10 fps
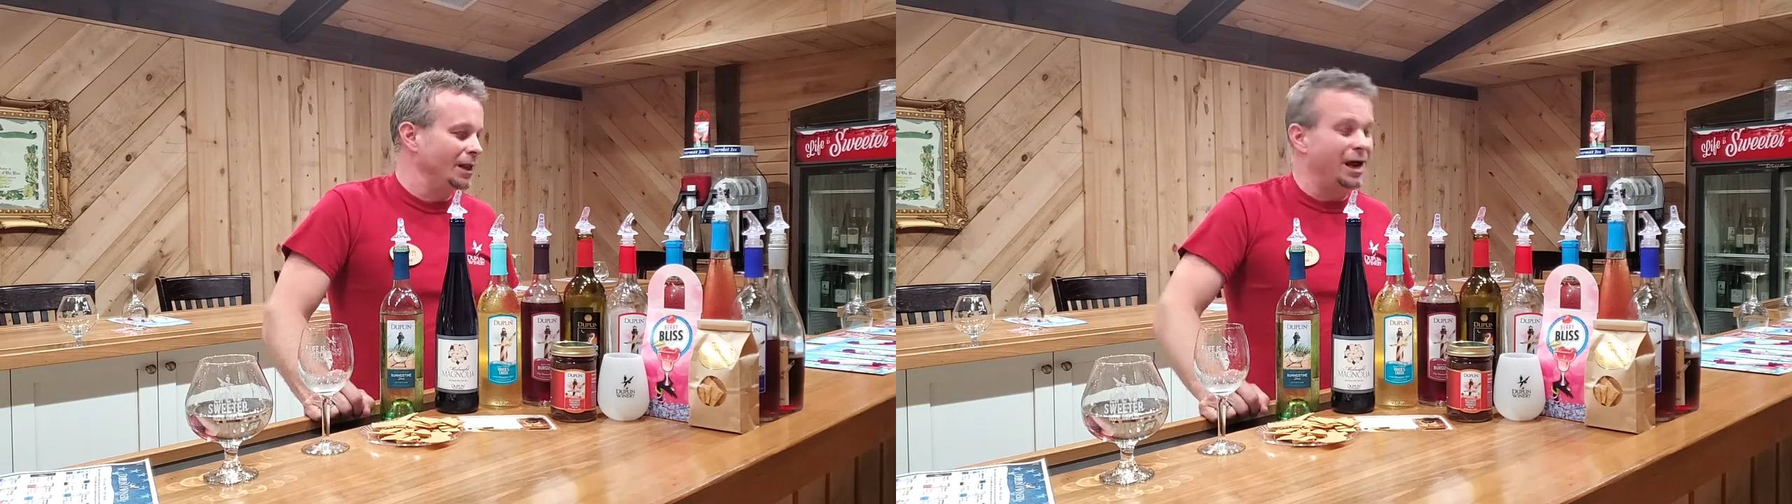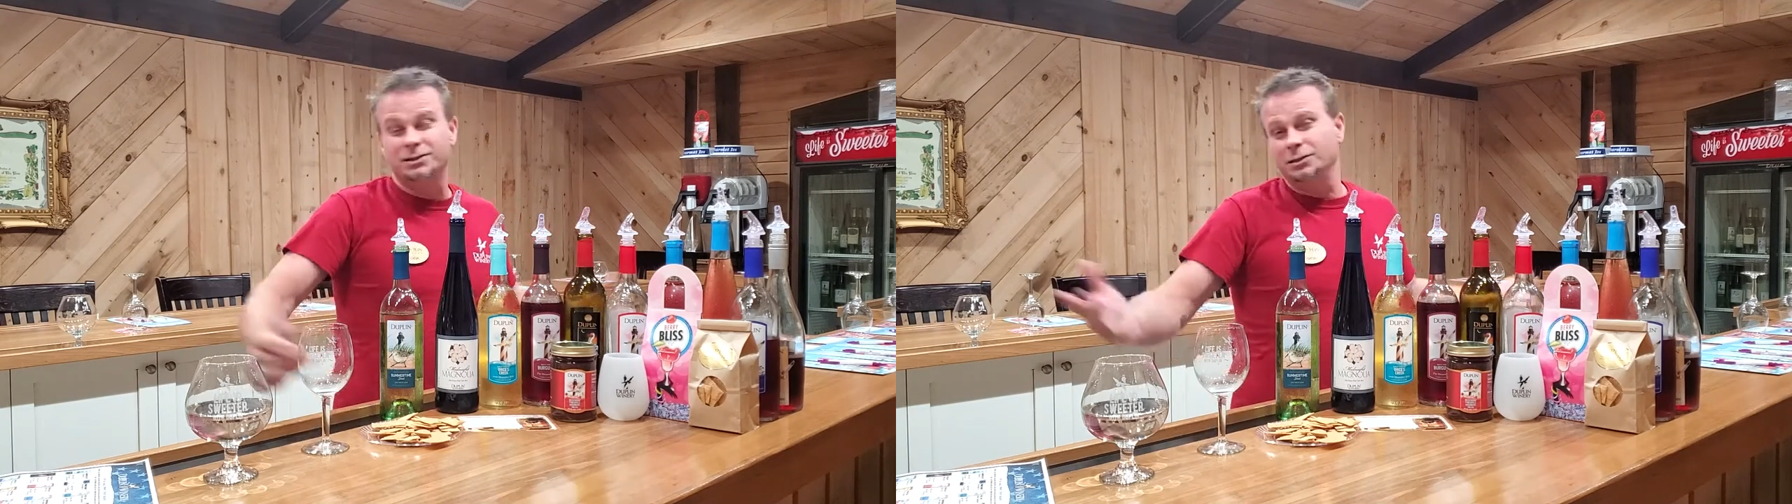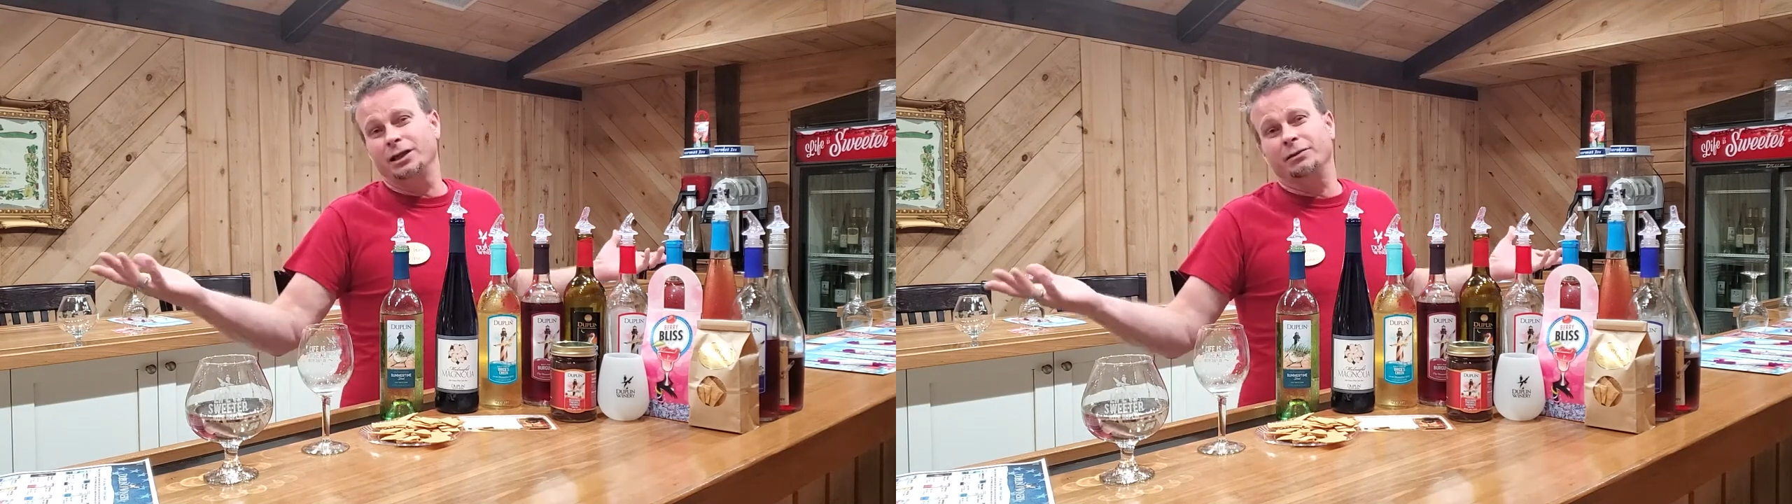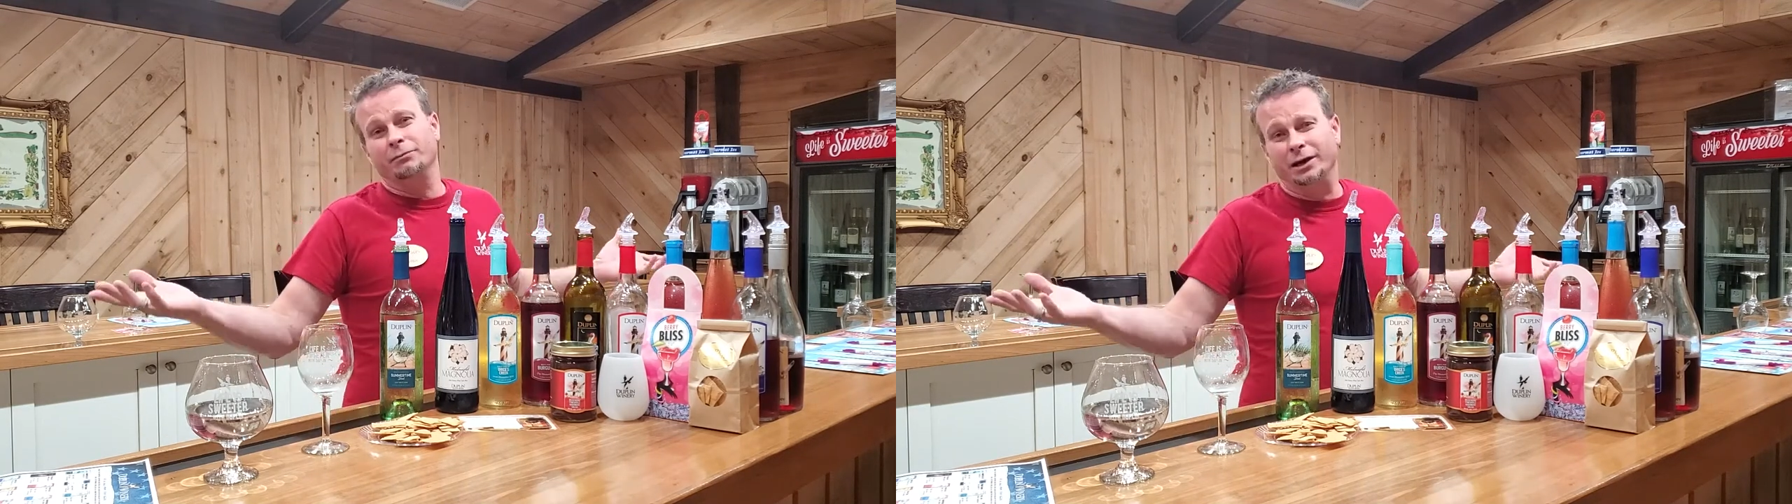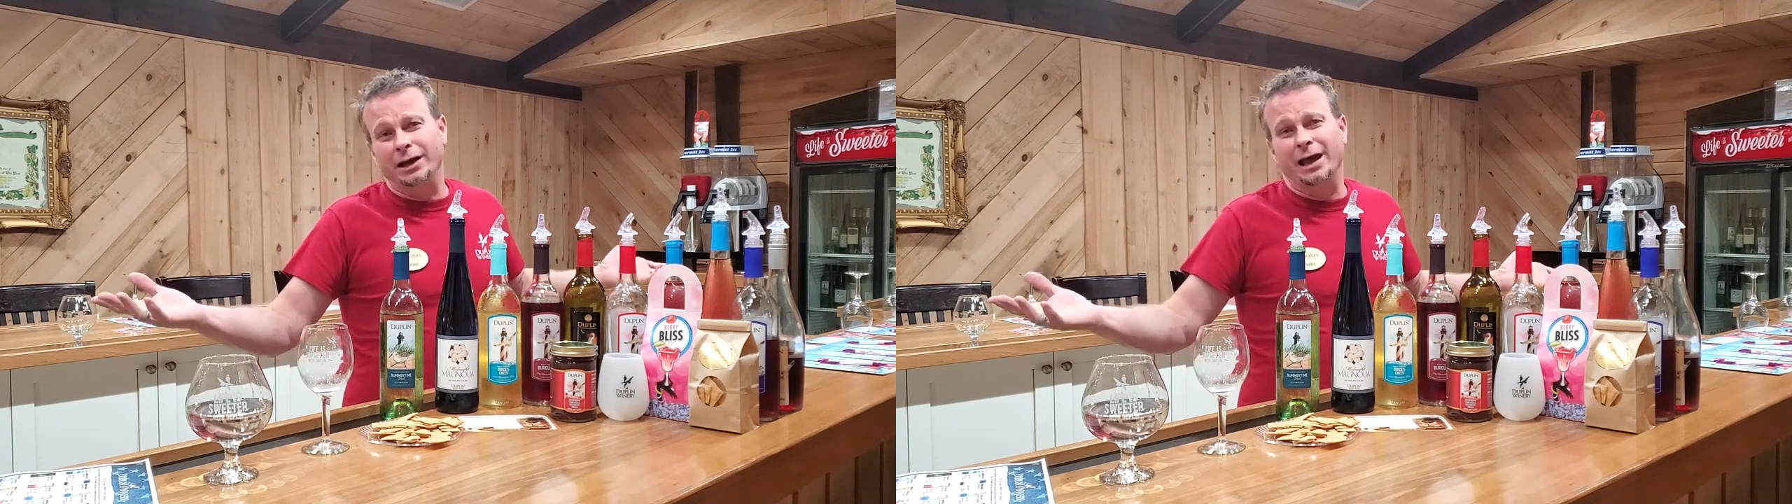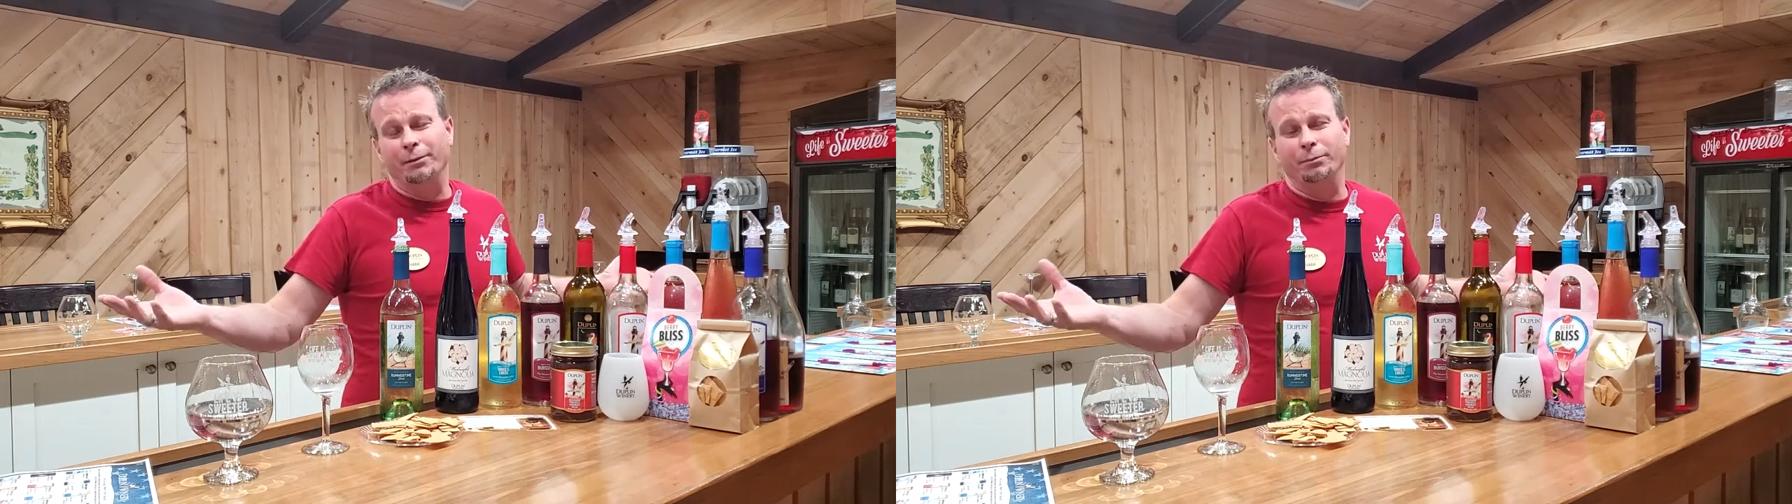I still eat them today,